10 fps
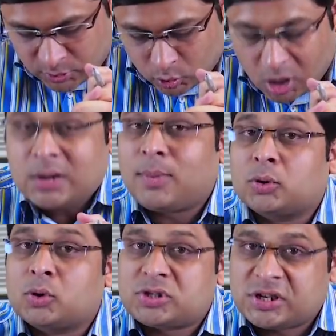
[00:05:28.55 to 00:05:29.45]
We'll talk
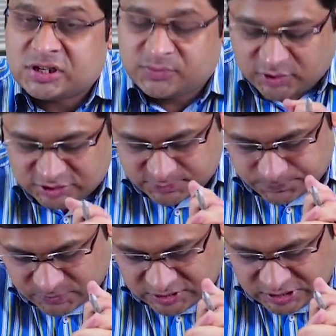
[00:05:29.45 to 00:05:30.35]
about those changes first.
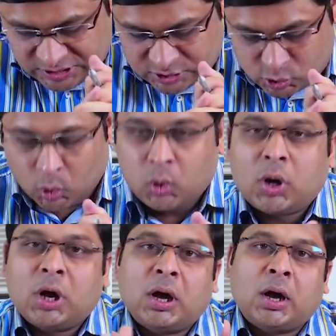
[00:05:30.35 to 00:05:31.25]
So,